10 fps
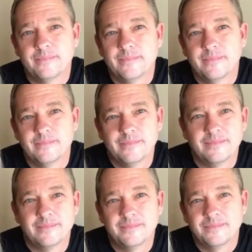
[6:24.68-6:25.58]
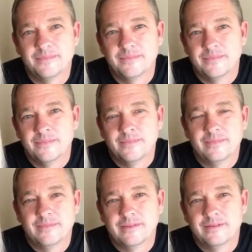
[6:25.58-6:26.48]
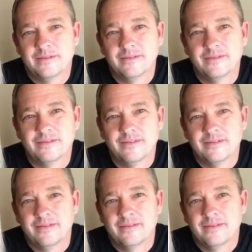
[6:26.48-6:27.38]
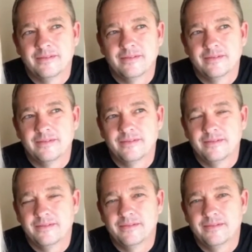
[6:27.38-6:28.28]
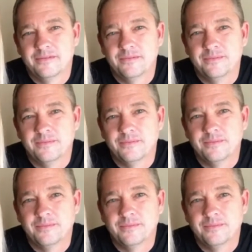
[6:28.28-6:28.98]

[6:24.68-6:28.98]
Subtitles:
(silent)